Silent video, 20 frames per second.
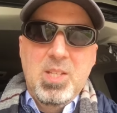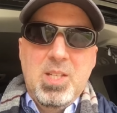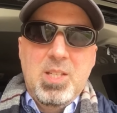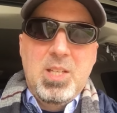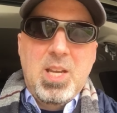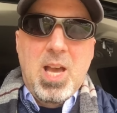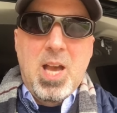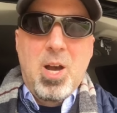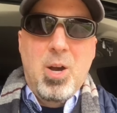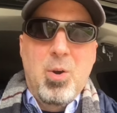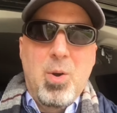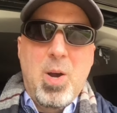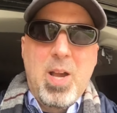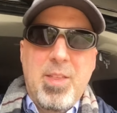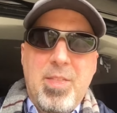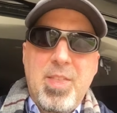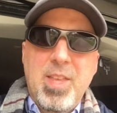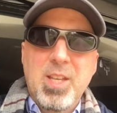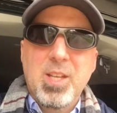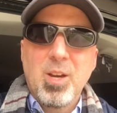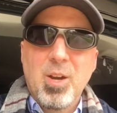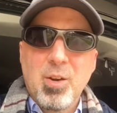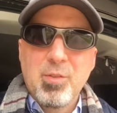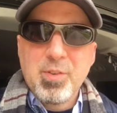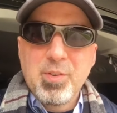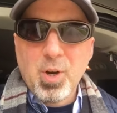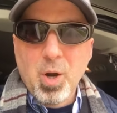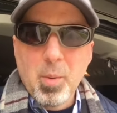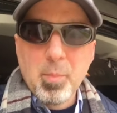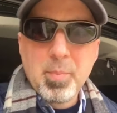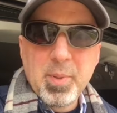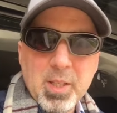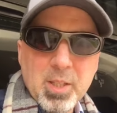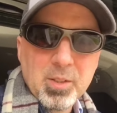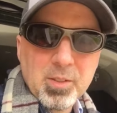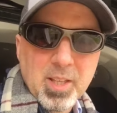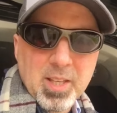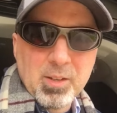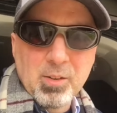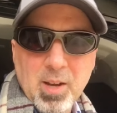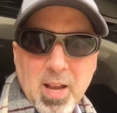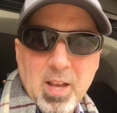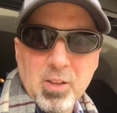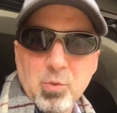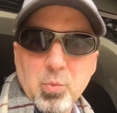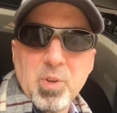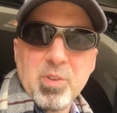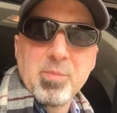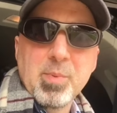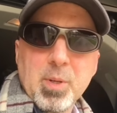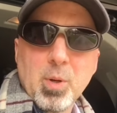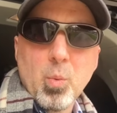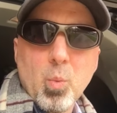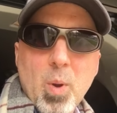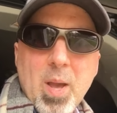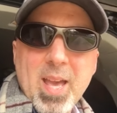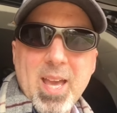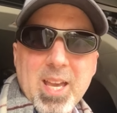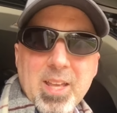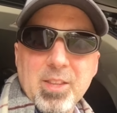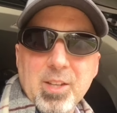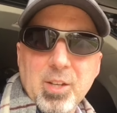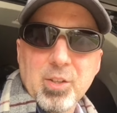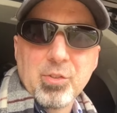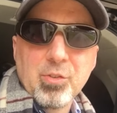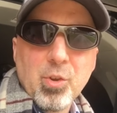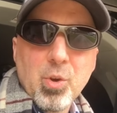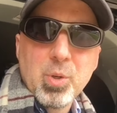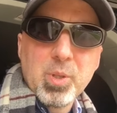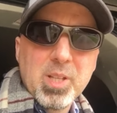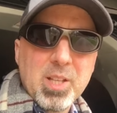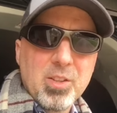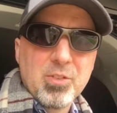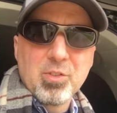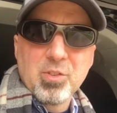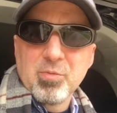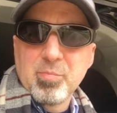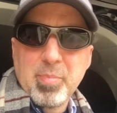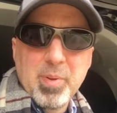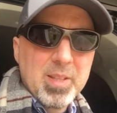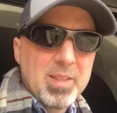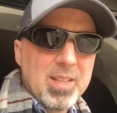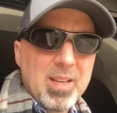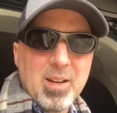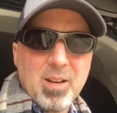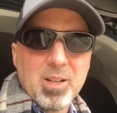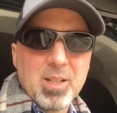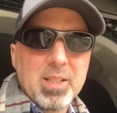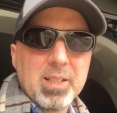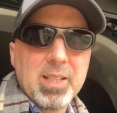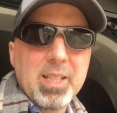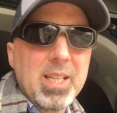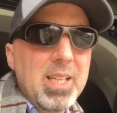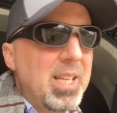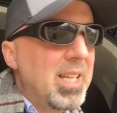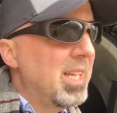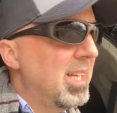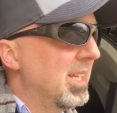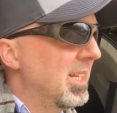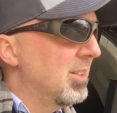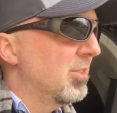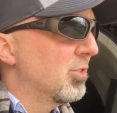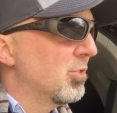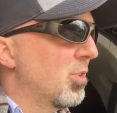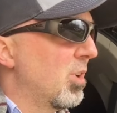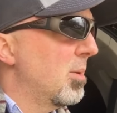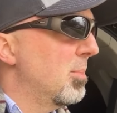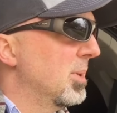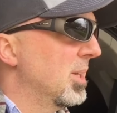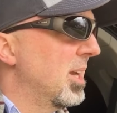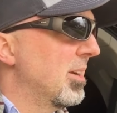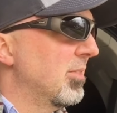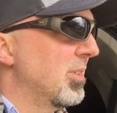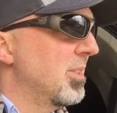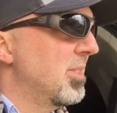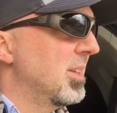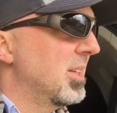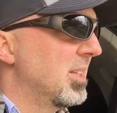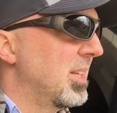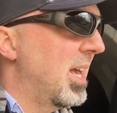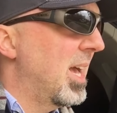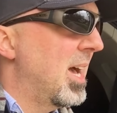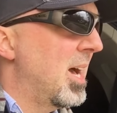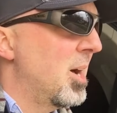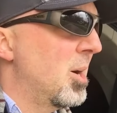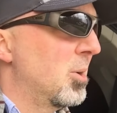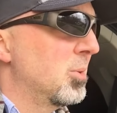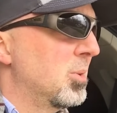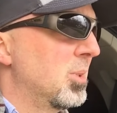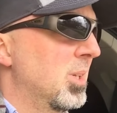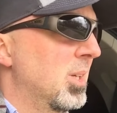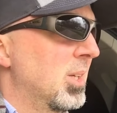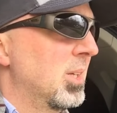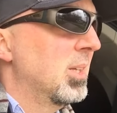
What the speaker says: Now, I think of in our building, as we've been away, the custodians have been there cleaning and scrubbing everything down.